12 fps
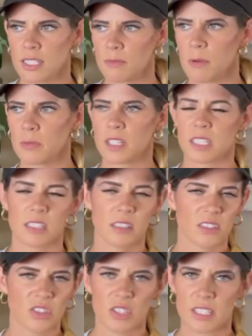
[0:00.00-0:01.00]
I remember this
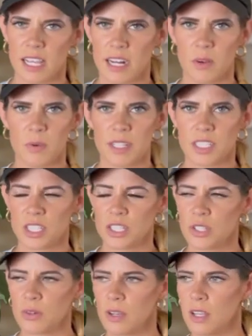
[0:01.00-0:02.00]
clinical site I went
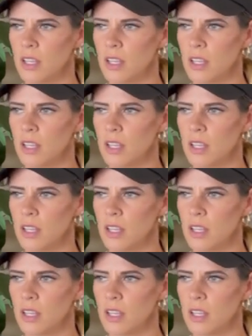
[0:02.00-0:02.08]
to.